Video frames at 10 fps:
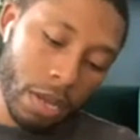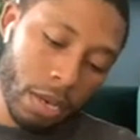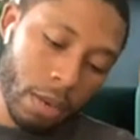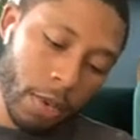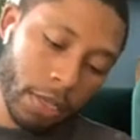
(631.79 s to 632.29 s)

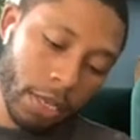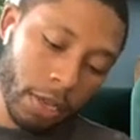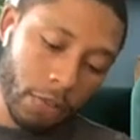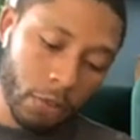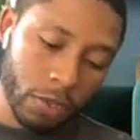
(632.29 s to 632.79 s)
Now it might
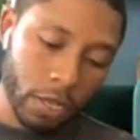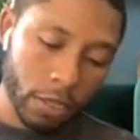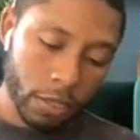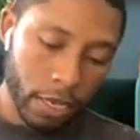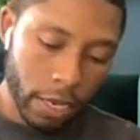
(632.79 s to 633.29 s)
take a few
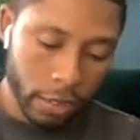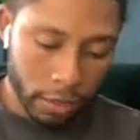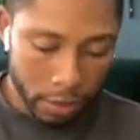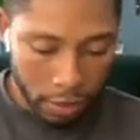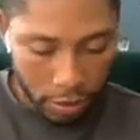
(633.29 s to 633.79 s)
seconds to
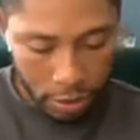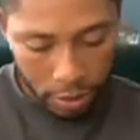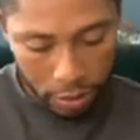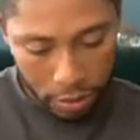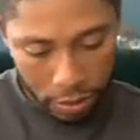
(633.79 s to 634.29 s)
actually
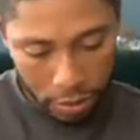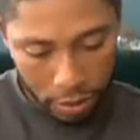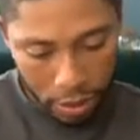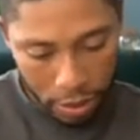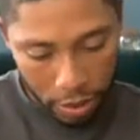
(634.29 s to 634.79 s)

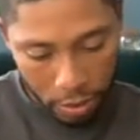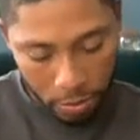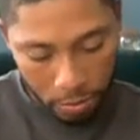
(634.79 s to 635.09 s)
stick,